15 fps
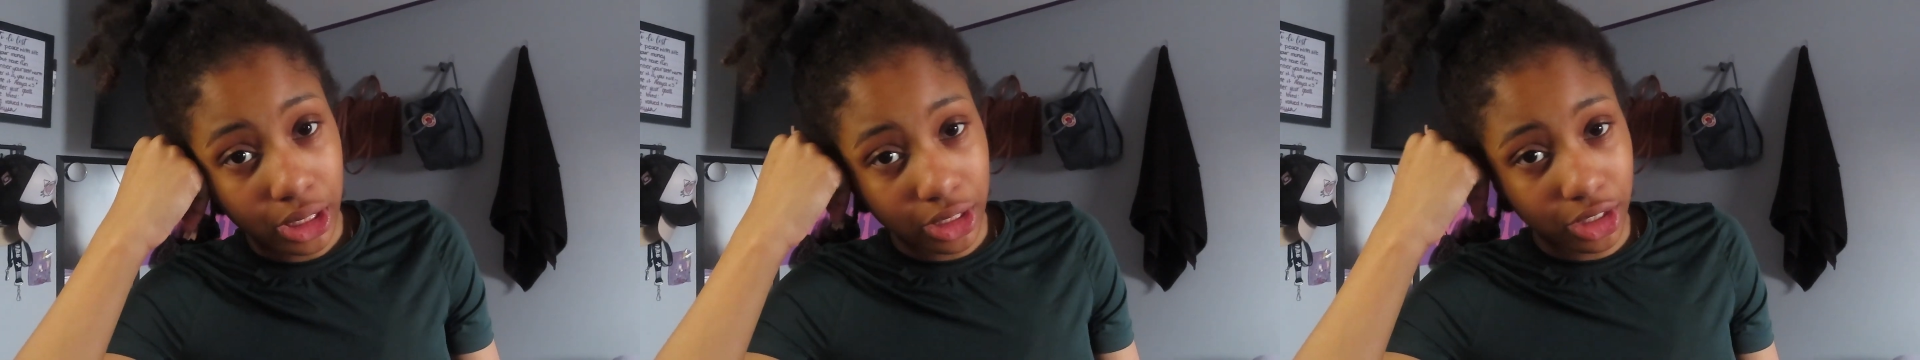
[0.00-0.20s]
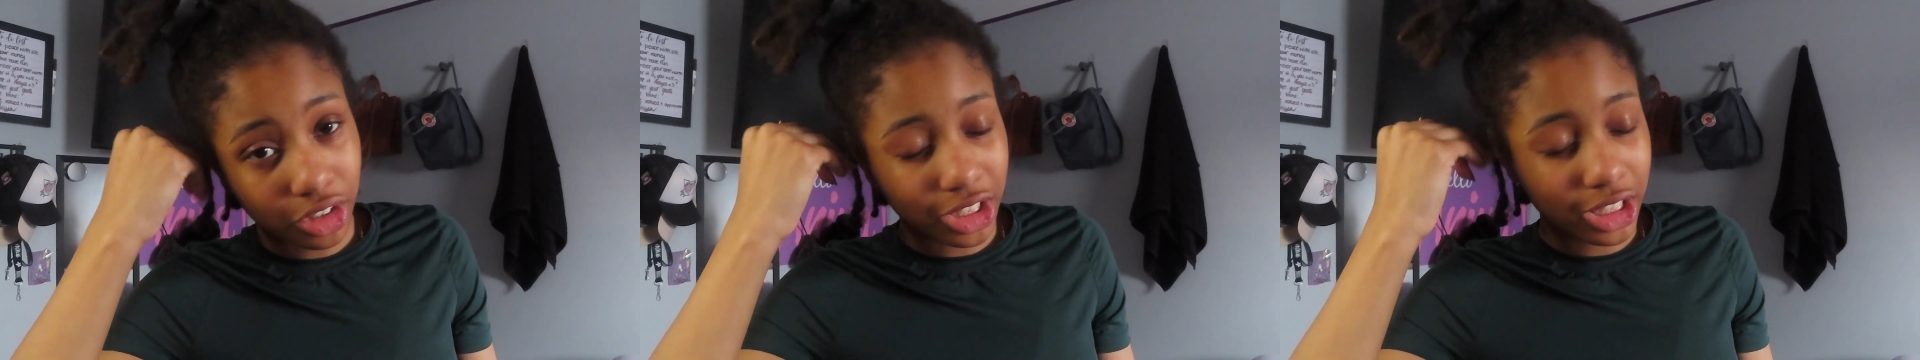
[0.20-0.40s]
the
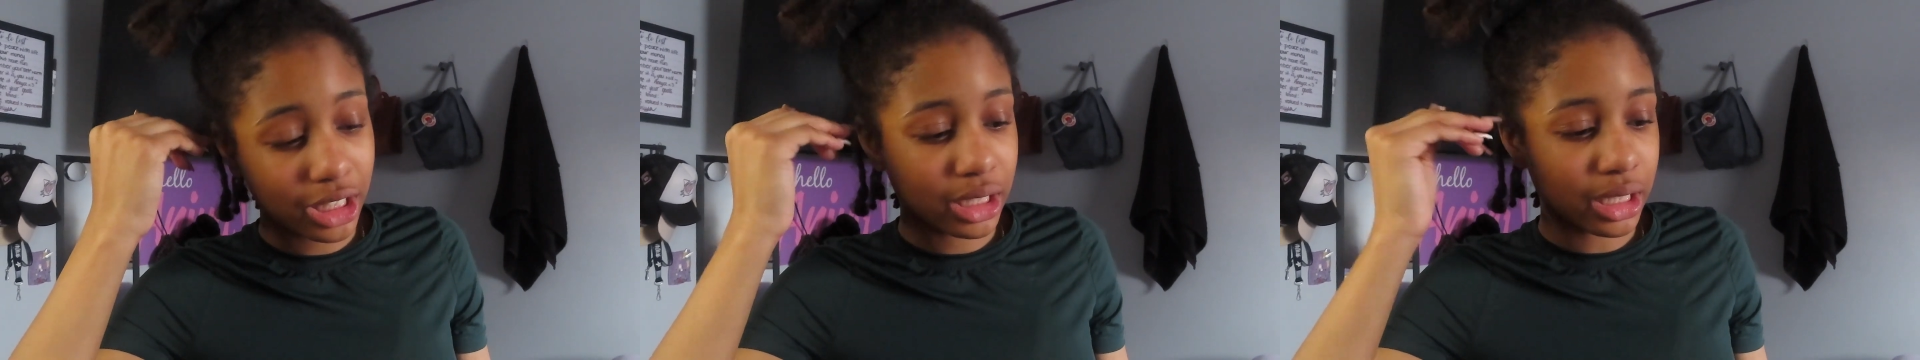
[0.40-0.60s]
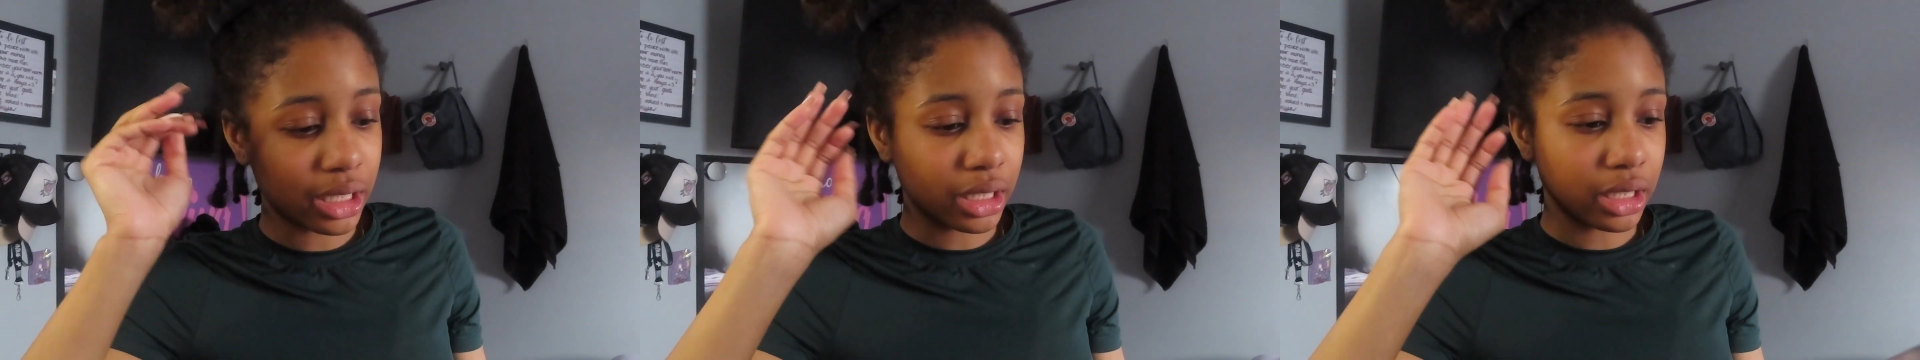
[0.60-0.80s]

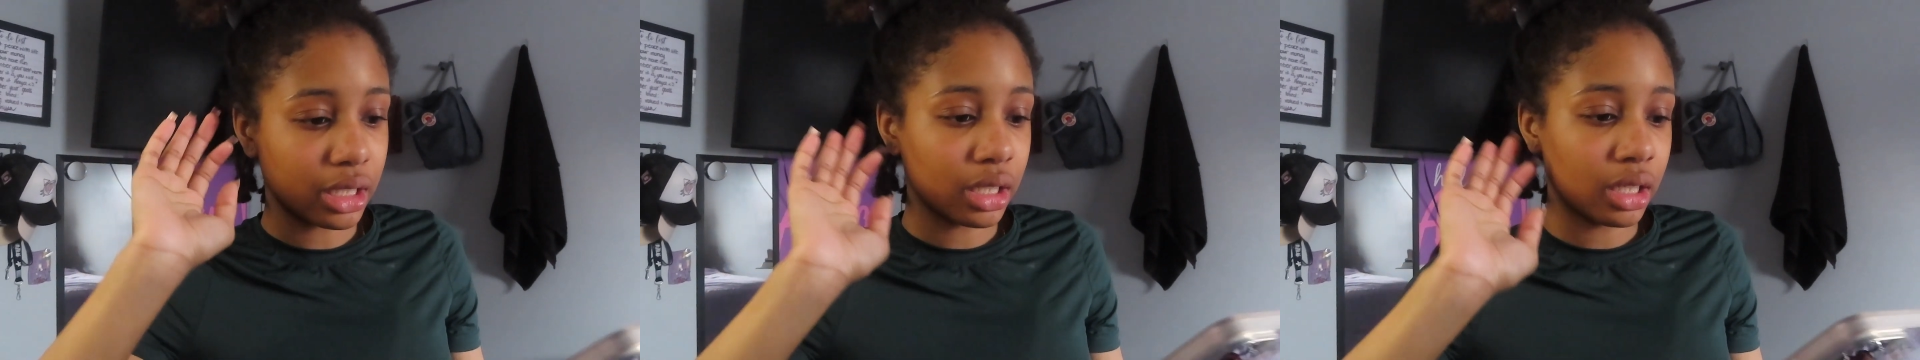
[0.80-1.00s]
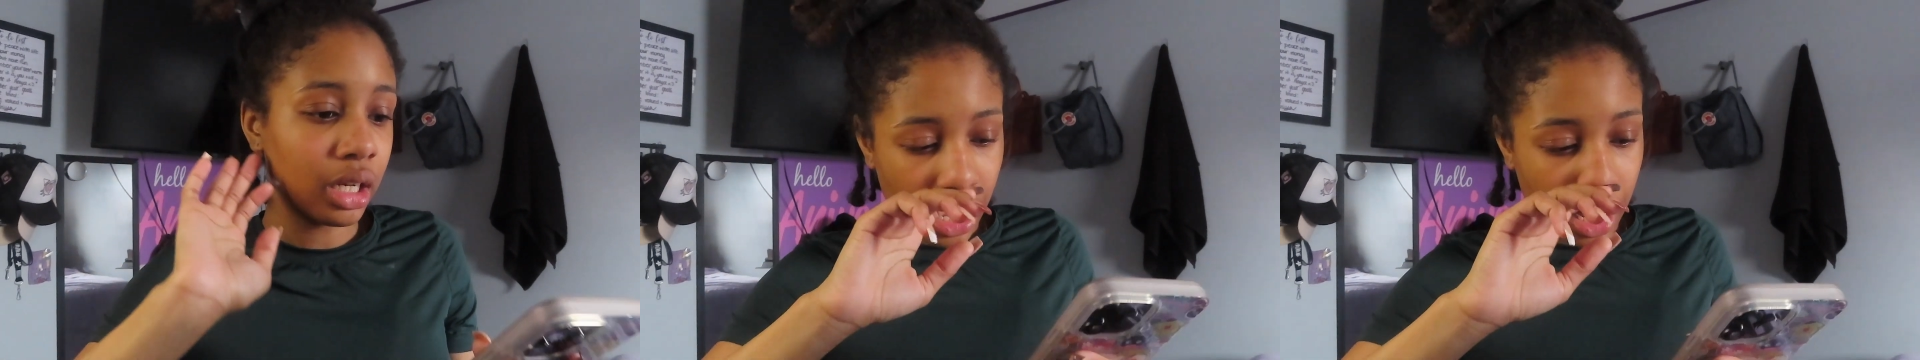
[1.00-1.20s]

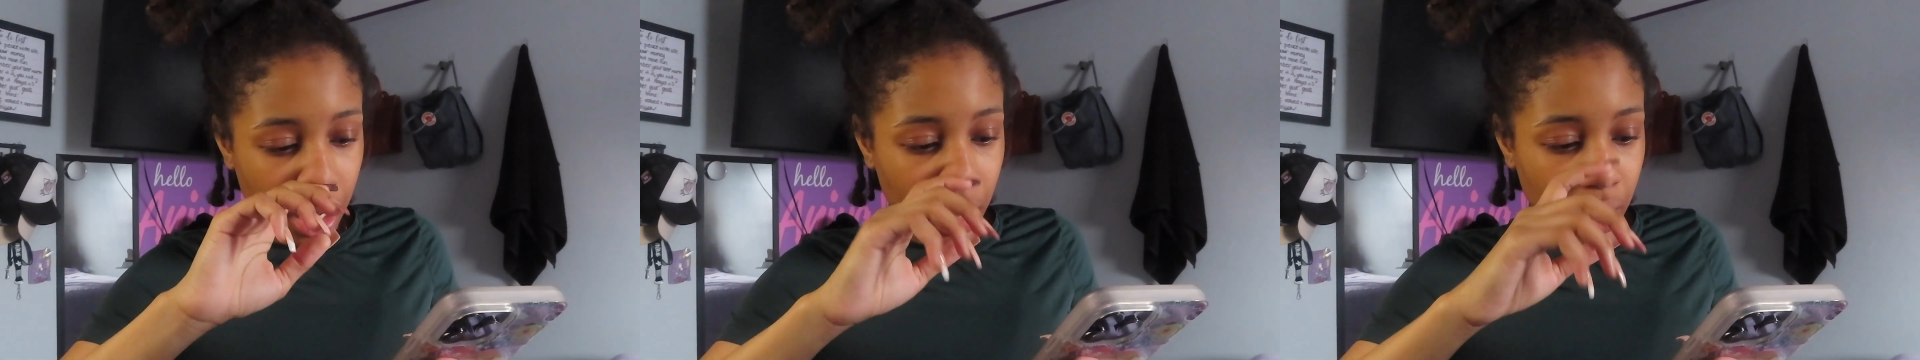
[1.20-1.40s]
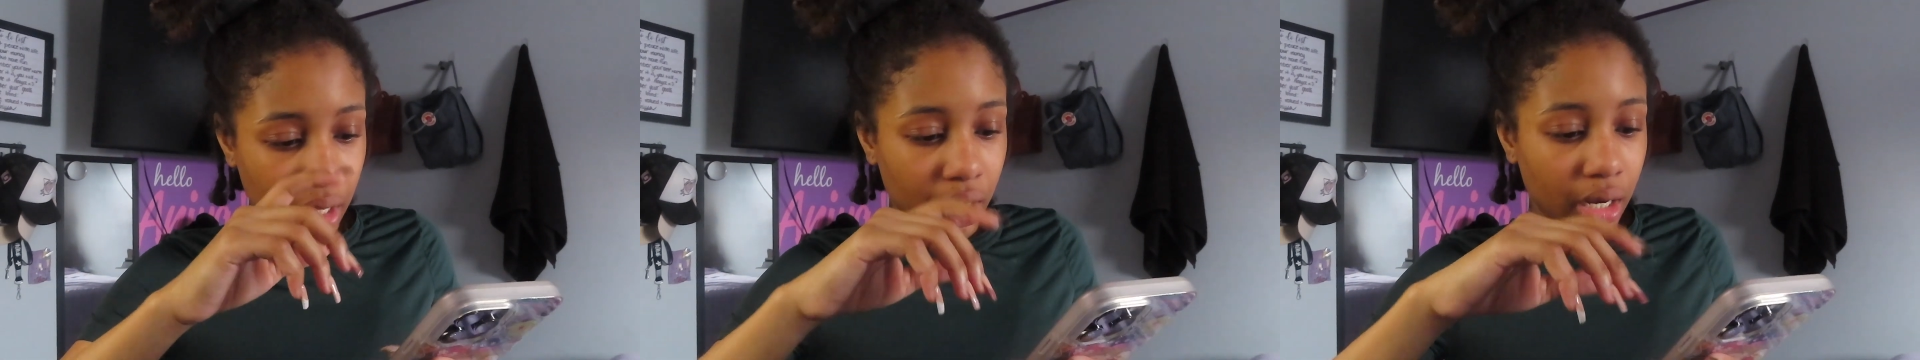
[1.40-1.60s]
22nd
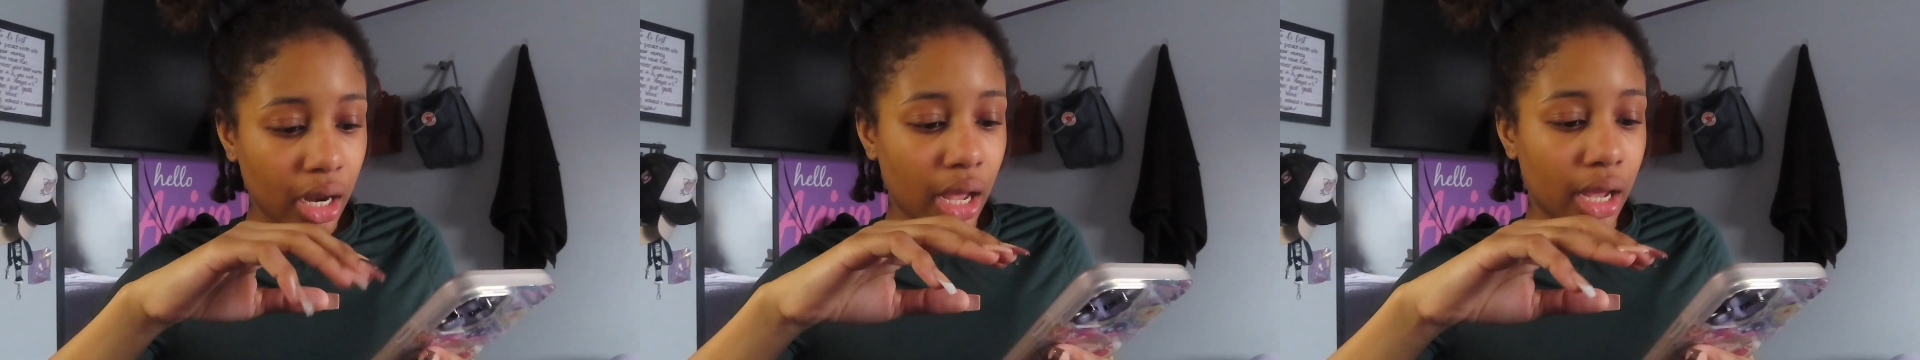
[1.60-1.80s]
and